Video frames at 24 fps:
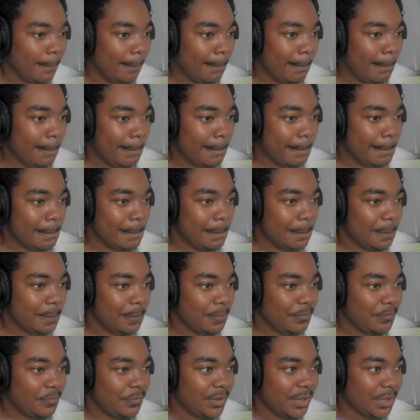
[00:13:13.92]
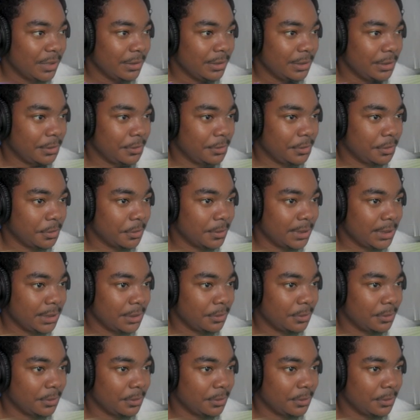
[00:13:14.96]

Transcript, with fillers: Eggman. What,